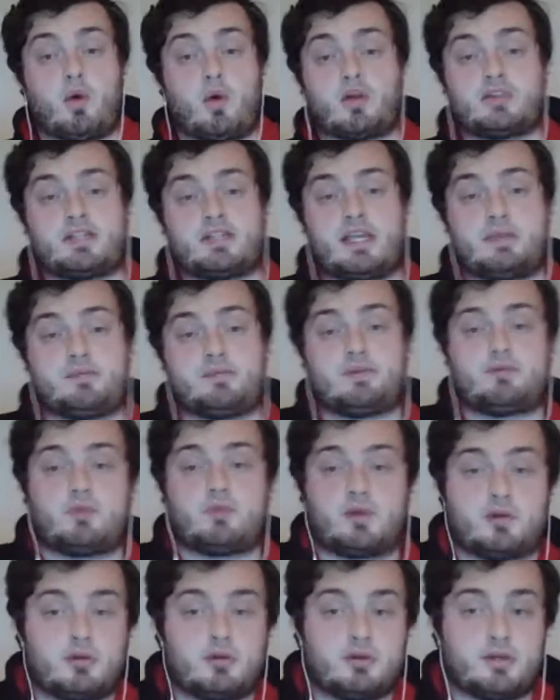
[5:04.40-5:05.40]
what team it
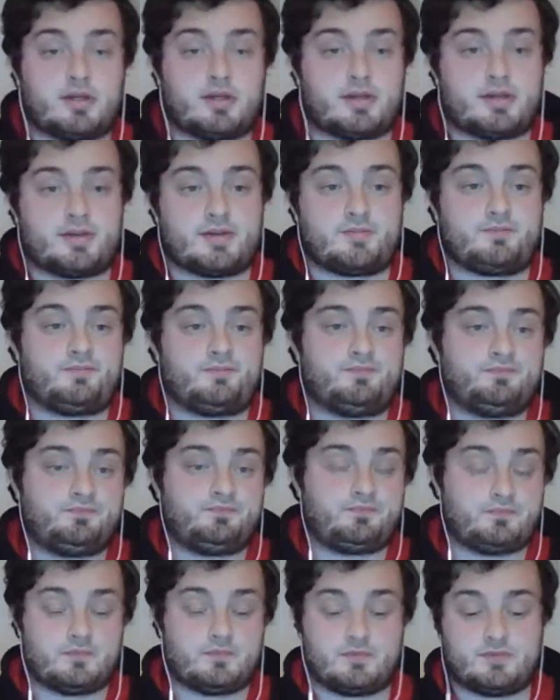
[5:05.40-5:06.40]
was.
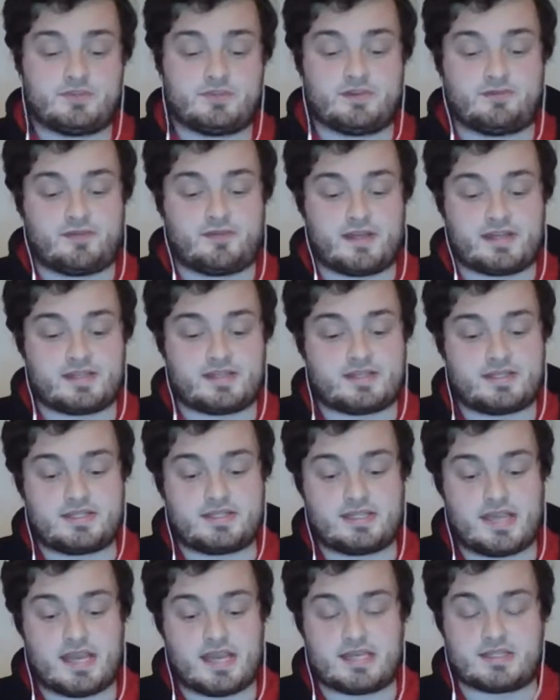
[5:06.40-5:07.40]

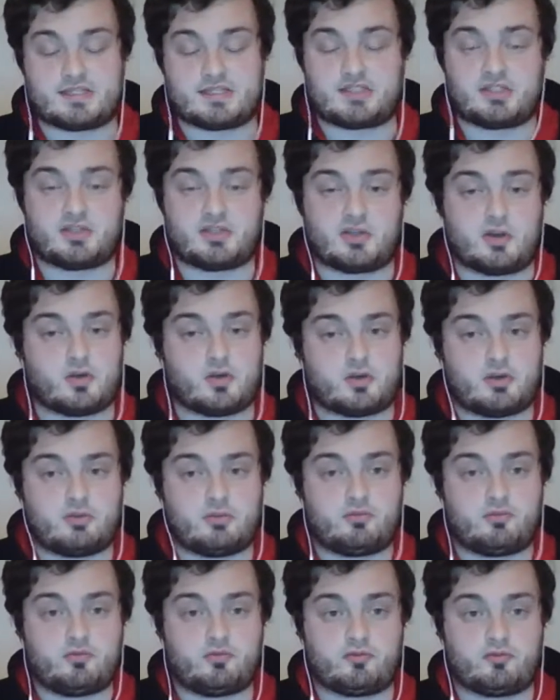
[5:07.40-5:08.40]
Defence is so
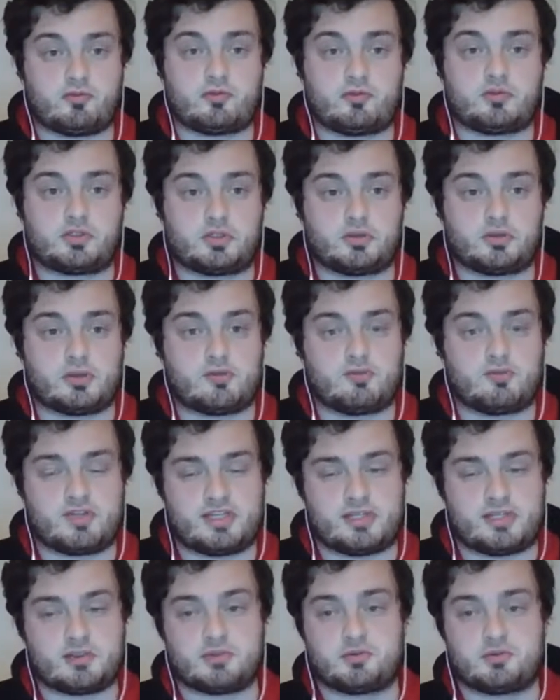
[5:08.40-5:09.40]
crucial, and
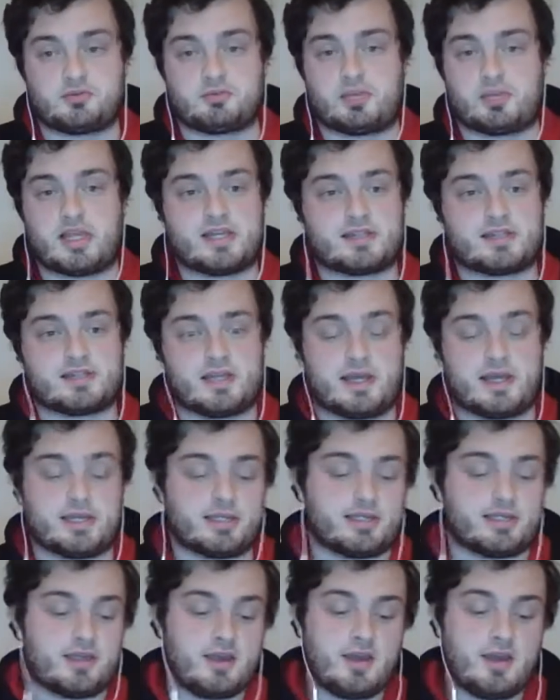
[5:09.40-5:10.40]
when you lose players
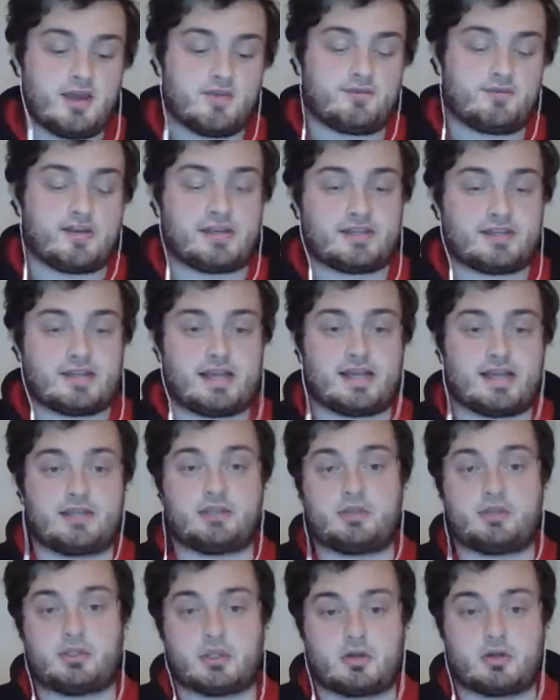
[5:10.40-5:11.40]
like Van
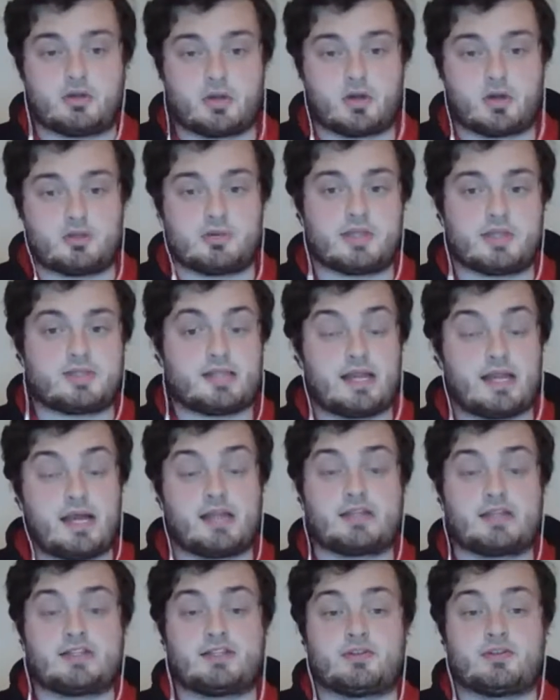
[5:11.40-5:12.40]
Dijk, Joe Gomez,
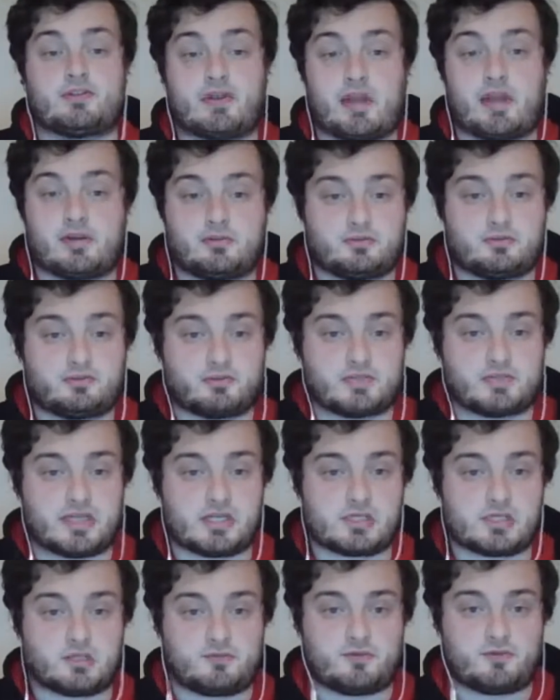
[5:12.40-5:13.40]
Alexander-Arnold was
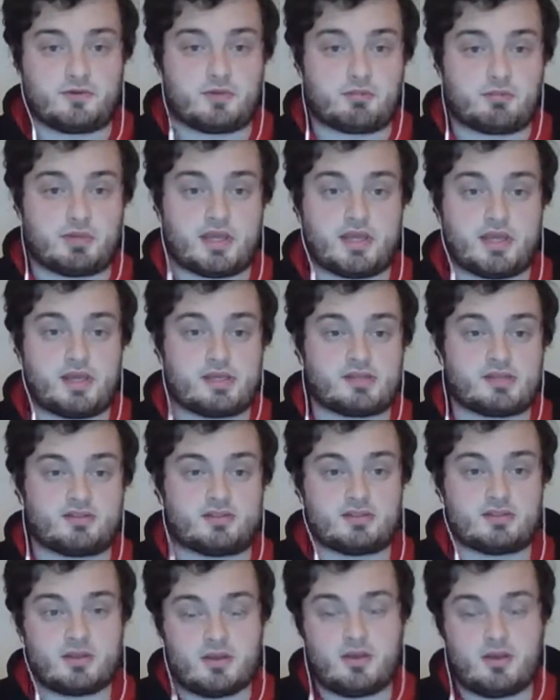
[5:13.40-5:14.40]
injured for a bit,
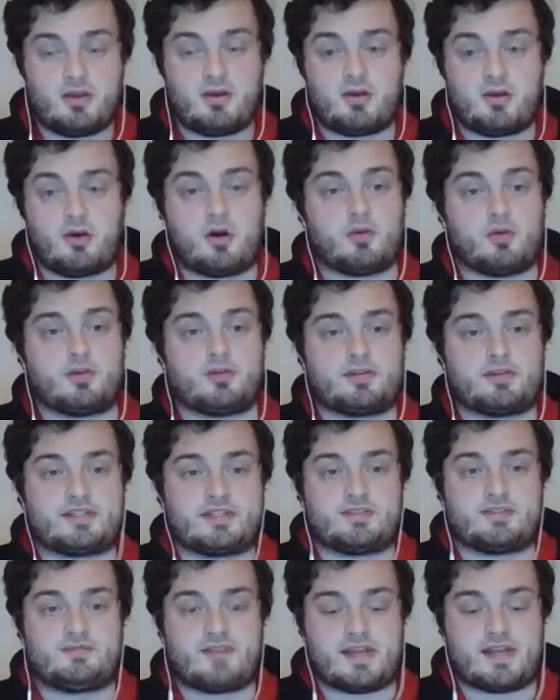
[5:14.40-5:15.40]
and although his
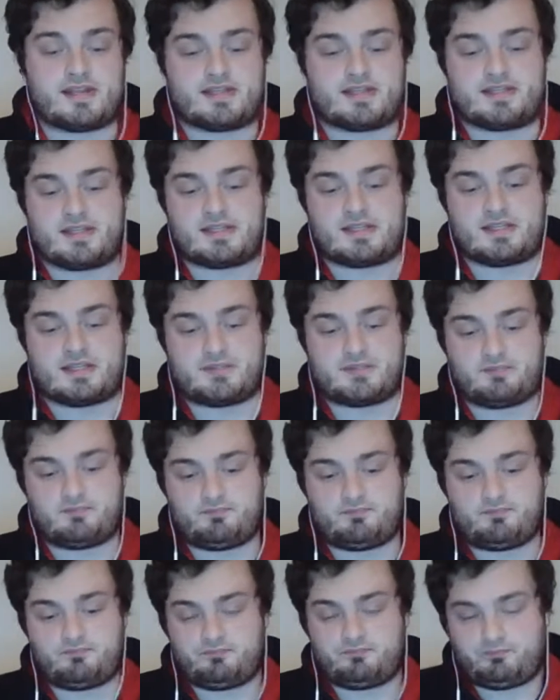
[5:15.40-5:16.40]
defence is
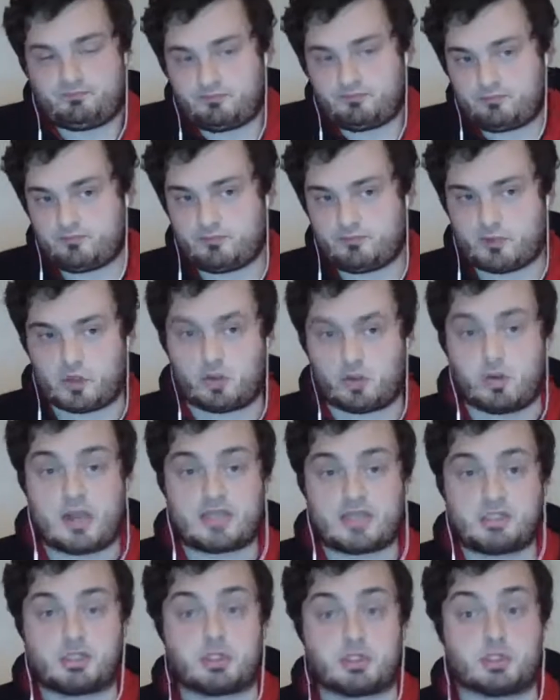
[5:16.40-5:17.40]

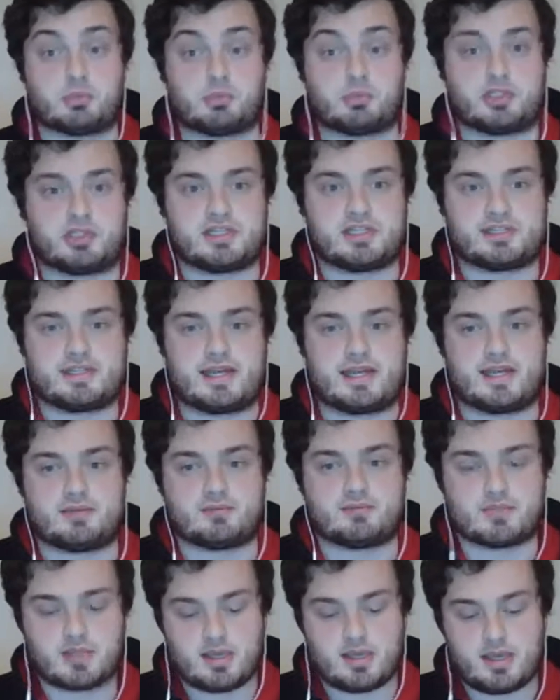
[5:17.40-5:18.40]
questionable at
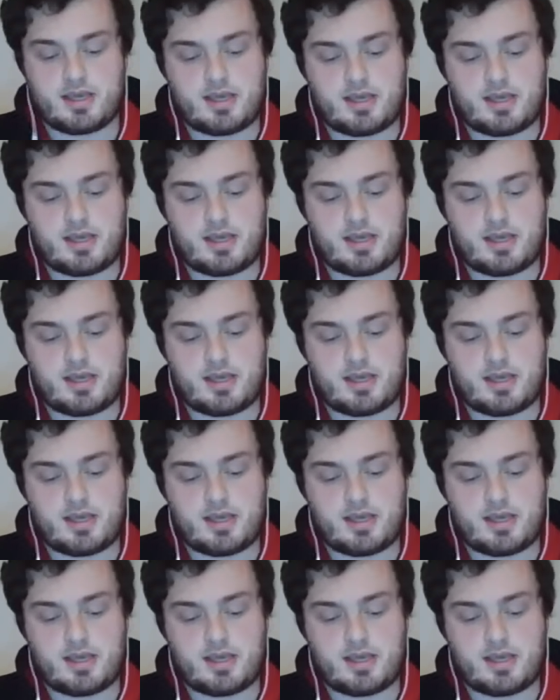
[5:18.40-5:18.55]
times,